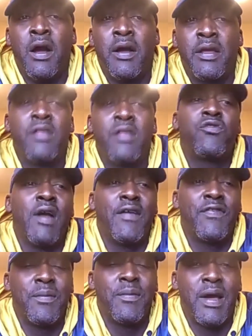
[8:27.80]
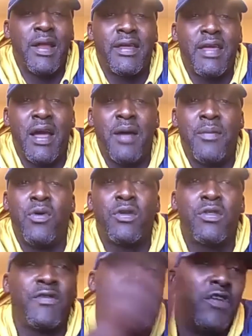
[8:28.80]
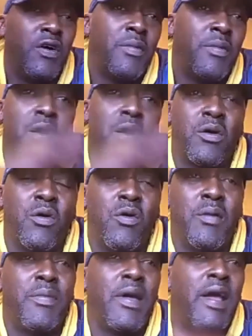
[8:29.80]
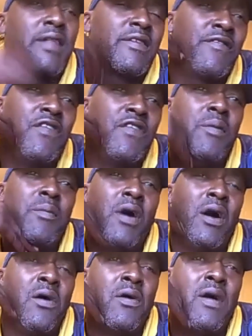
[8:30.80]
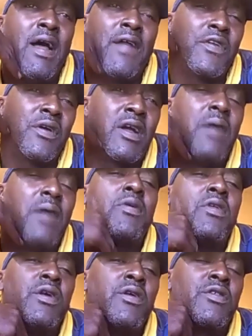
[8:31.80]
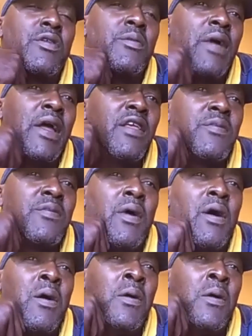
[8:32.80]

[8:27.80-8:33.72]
getting drafted by the Cowboys in football, going back to football after a couple of years of baseball.